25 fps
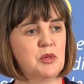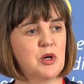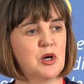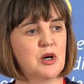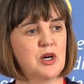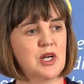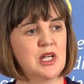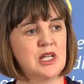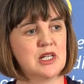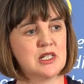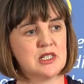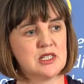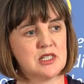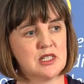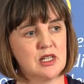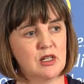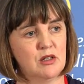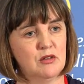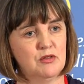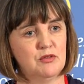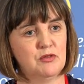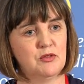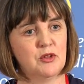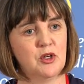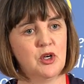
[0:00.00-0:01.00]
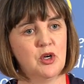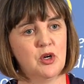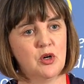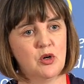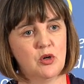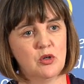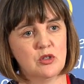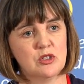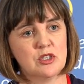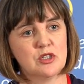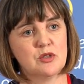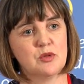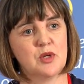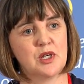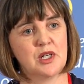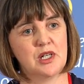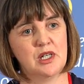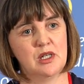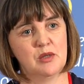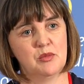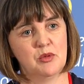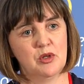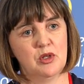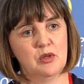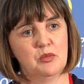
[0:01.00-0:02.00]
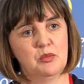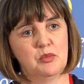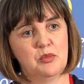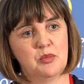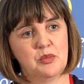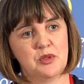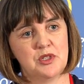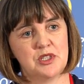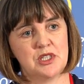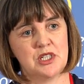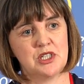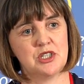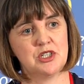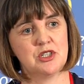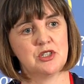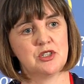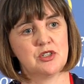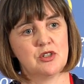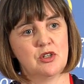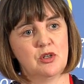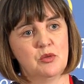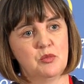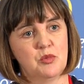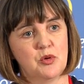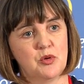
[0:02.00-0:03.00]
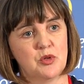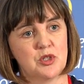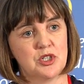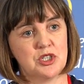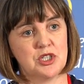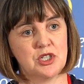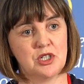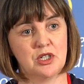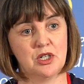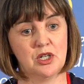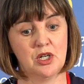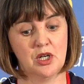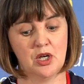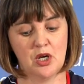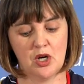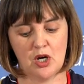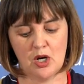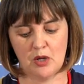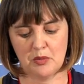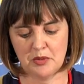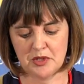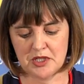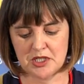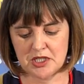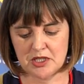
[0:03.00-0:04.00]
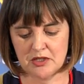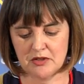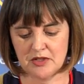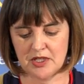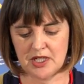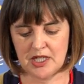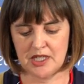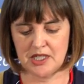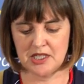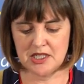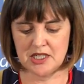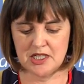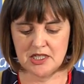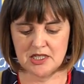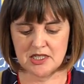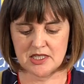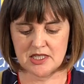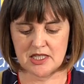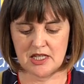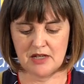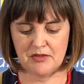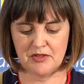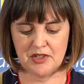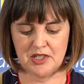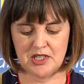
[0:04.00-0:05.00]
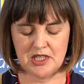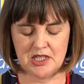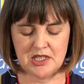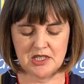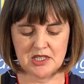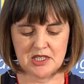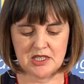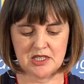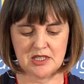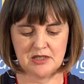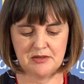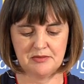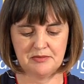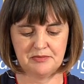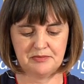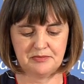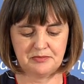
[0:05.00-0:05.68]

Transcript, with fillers: Party itself also had liberal positions on abortion up until the 1970s.